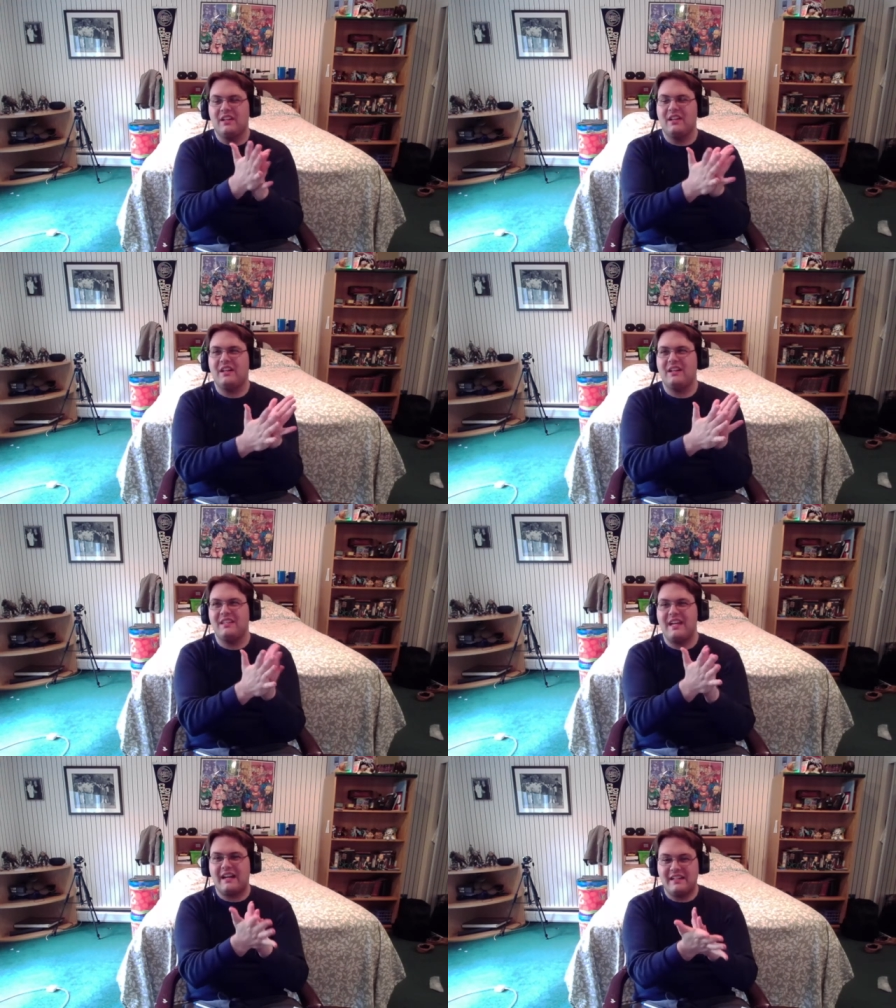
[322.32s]

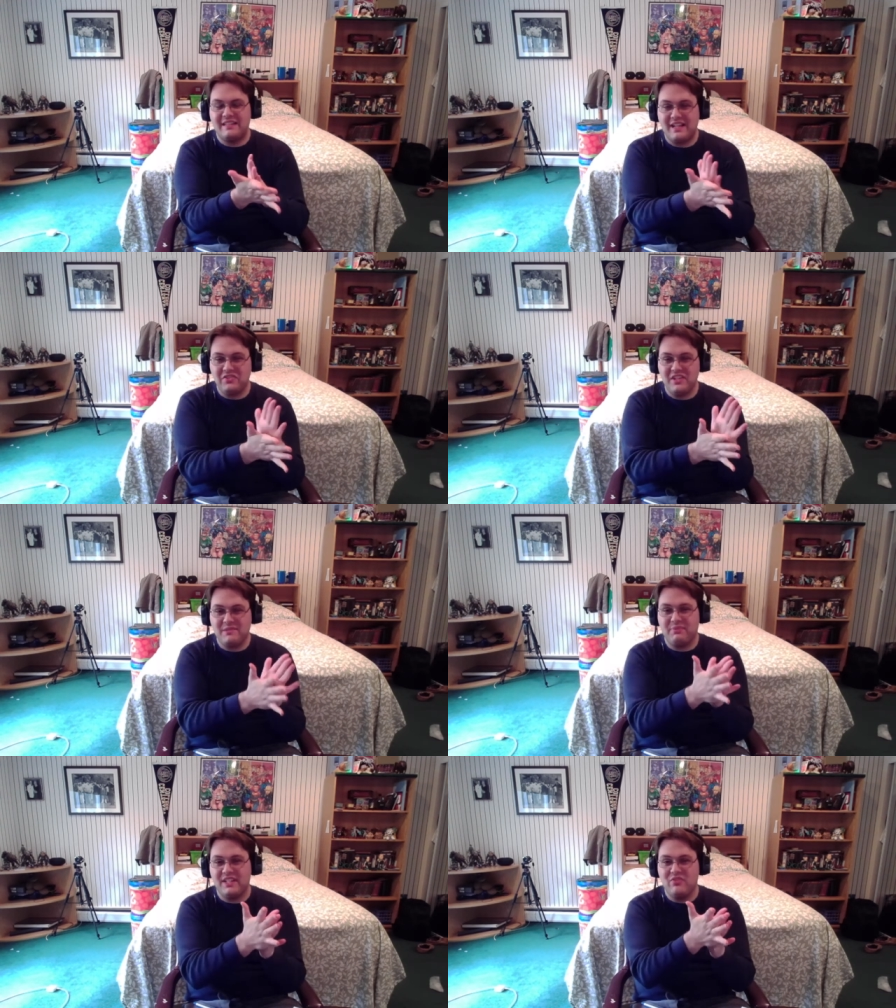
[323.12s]
yeah, it's actually
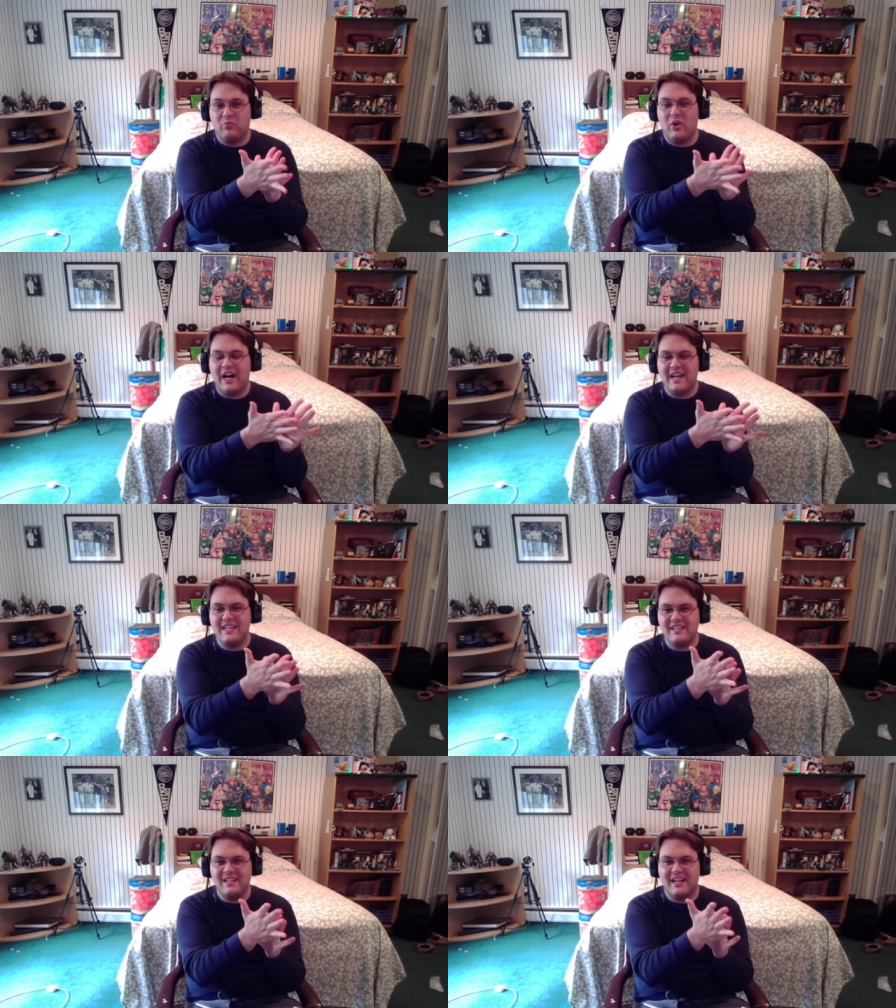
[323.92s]
explained
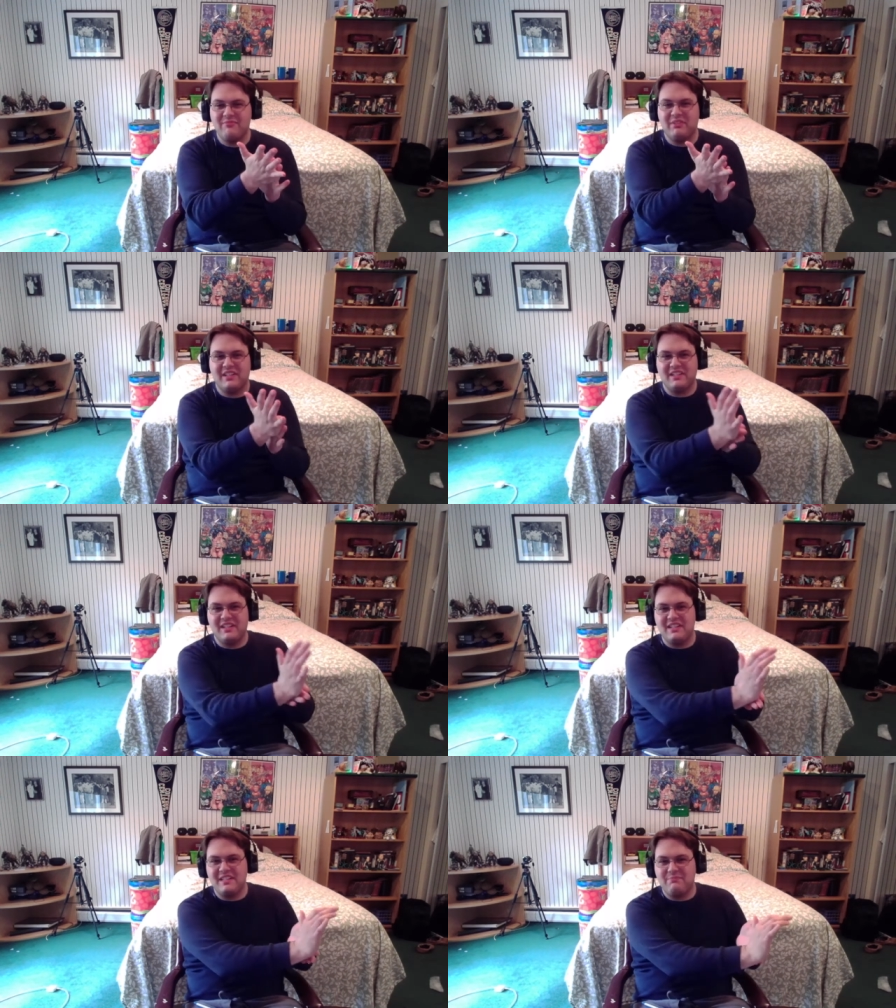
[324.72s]
why Yaiba
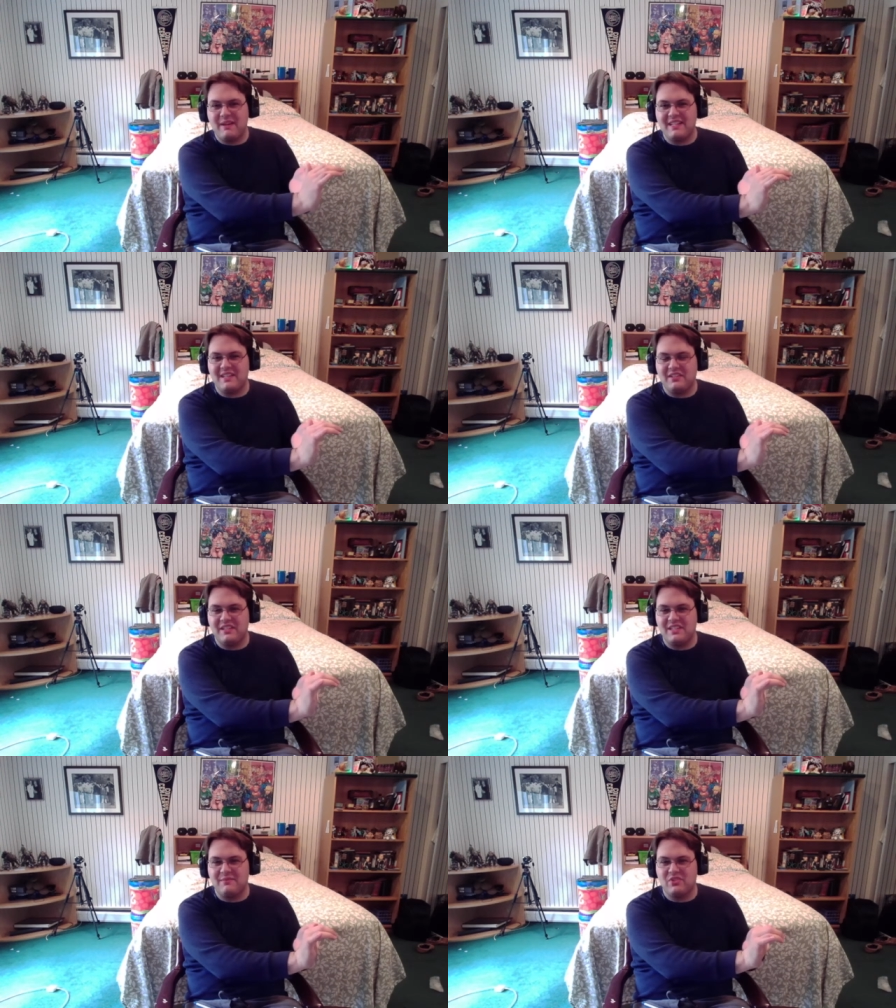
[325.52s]
is
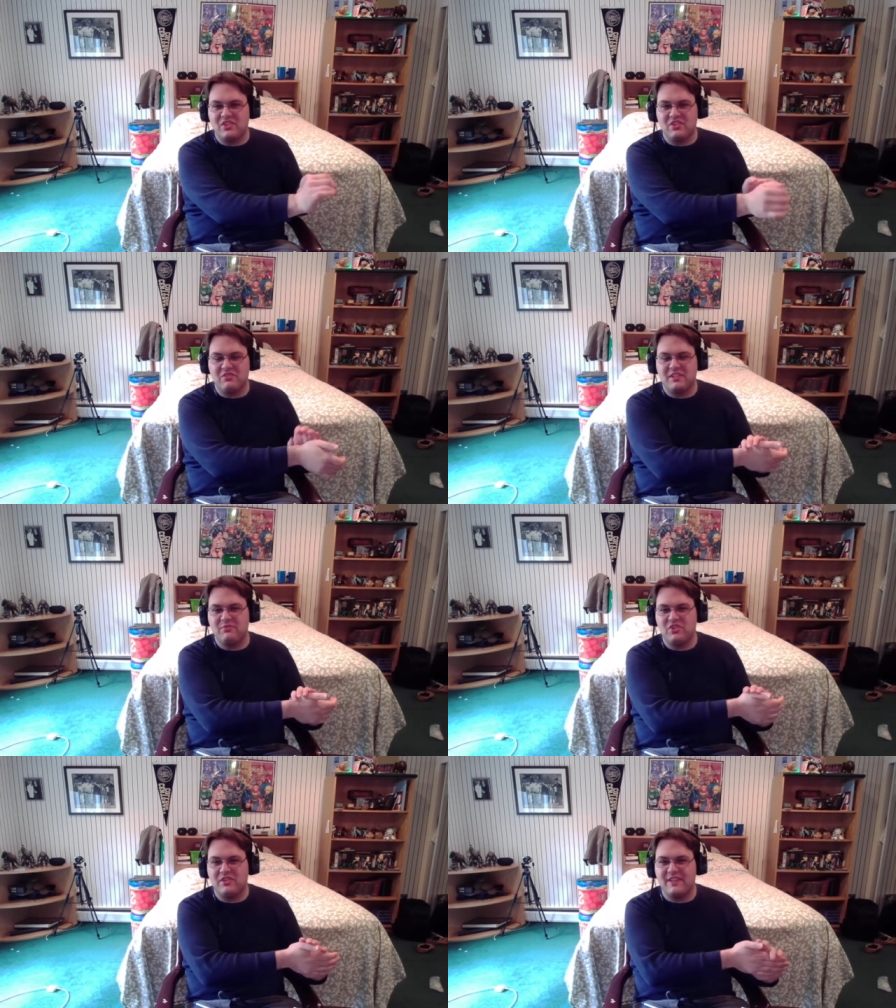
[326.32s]
basically so
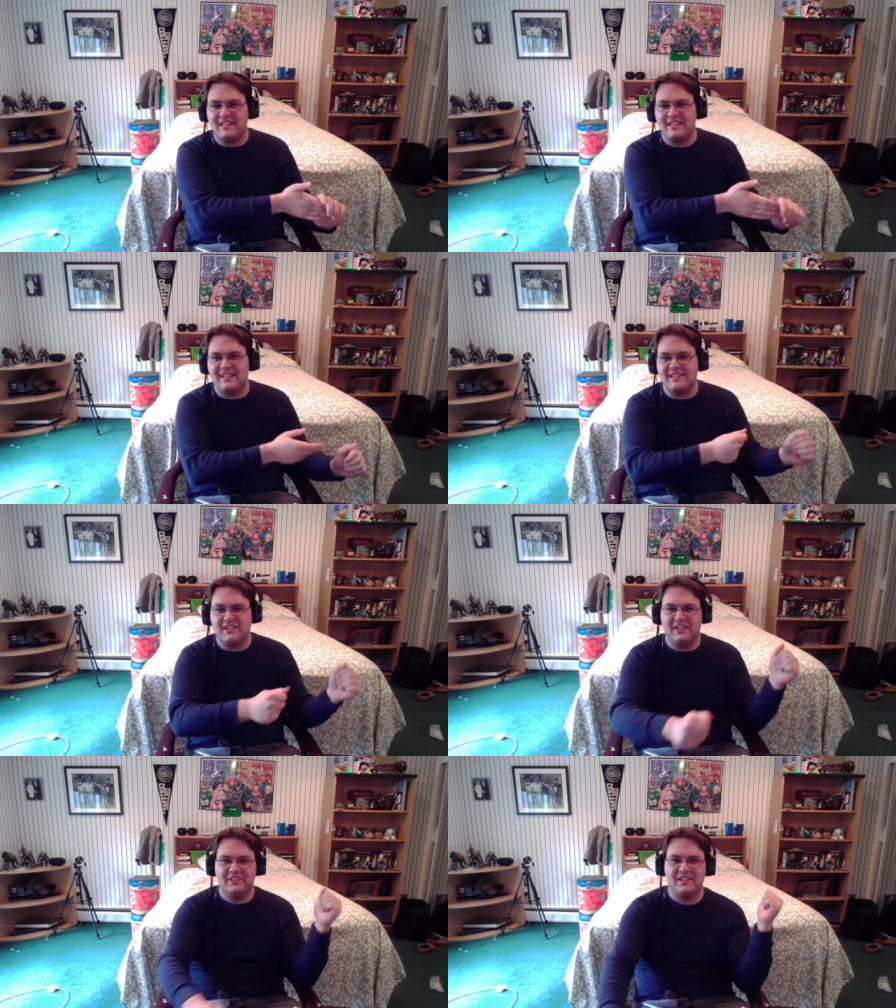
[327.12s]
subservient to this
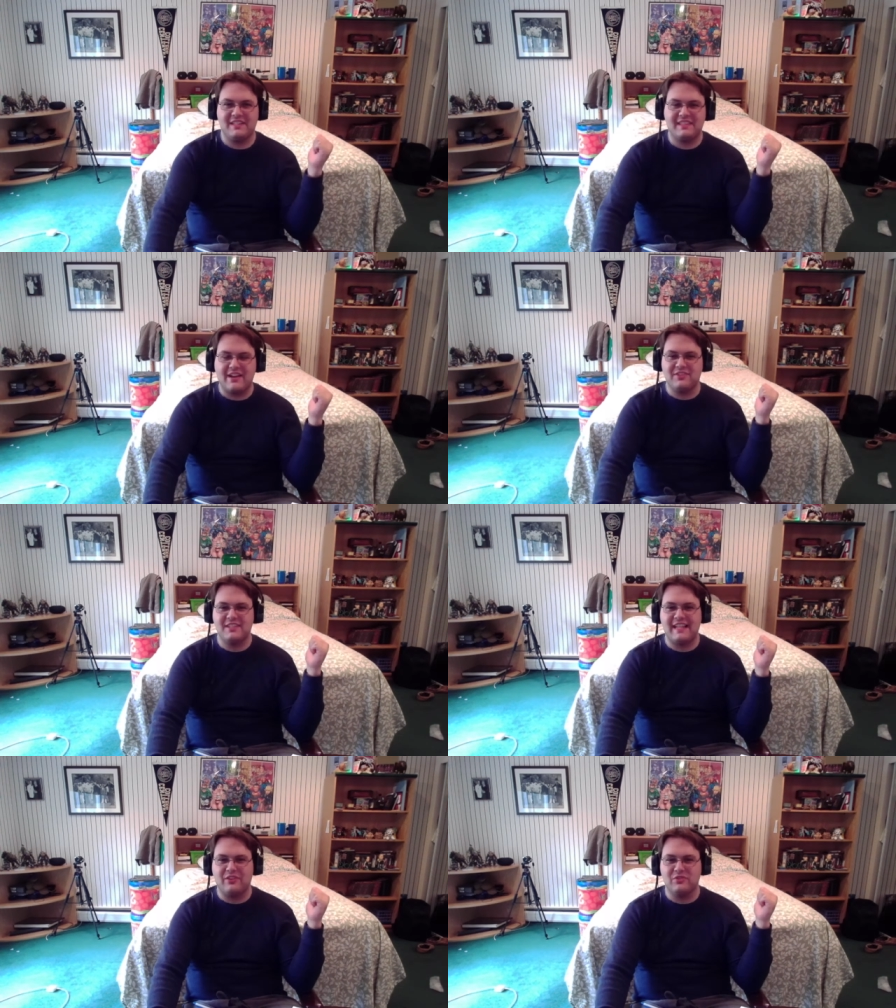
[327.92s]

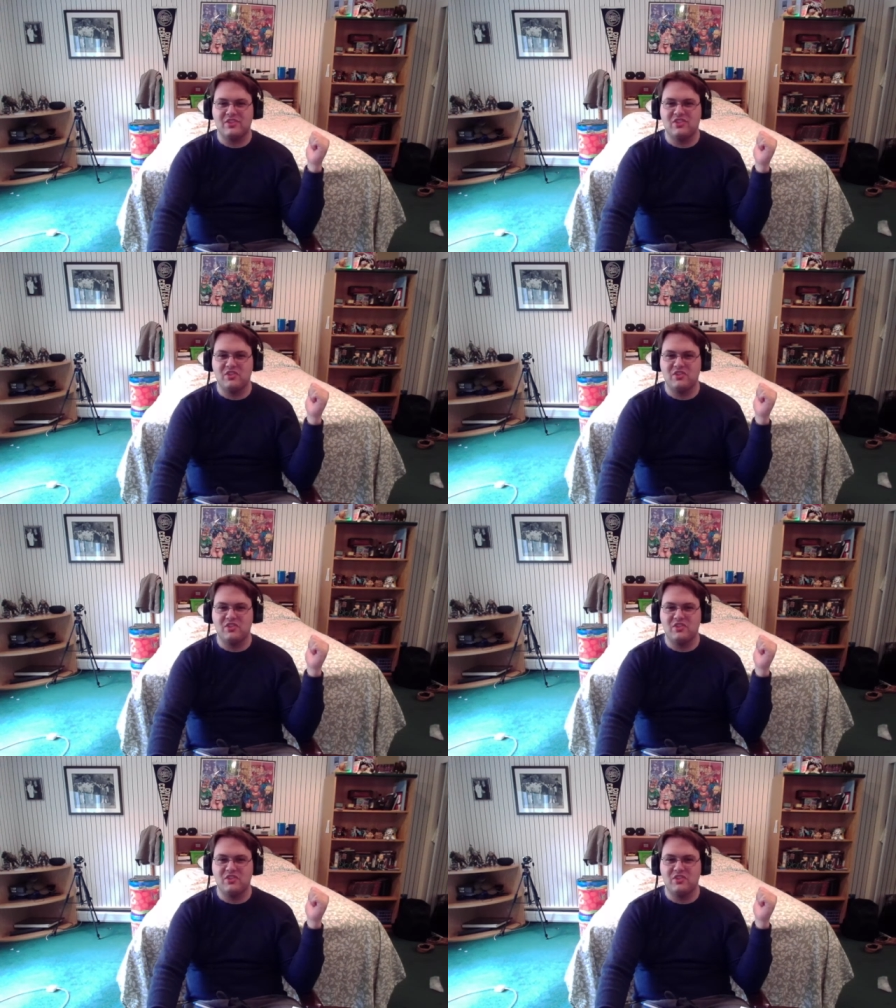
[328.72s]
$1,000